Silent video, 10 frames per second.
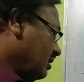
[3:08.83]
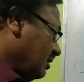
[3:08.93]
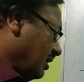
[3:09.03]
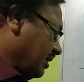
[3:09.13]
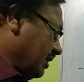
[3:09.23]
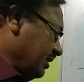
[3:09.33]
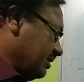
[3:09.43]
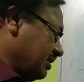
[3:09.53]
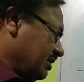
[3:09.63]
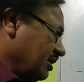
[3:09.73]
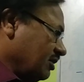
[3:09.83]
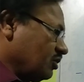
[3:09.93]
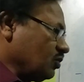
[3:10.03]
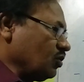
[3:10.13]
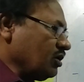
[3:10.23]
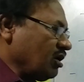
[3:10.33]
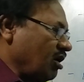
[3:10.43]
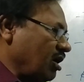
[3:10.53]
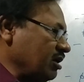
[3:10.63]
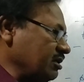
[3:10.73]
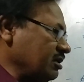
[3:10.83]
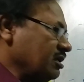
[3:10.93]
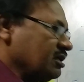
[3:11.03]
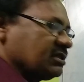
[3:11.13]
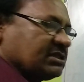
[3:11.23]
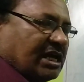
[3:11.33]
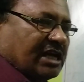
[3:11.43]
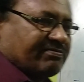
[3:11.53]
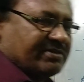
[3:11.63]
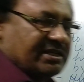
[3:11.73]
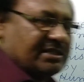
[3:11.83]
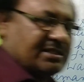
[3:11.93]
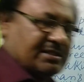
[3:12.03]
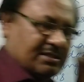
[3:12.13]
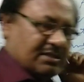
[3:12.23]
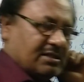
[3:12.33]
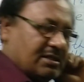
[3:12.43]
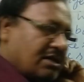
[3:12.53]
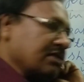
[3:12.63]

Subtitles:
that is two long sharp teeth. Here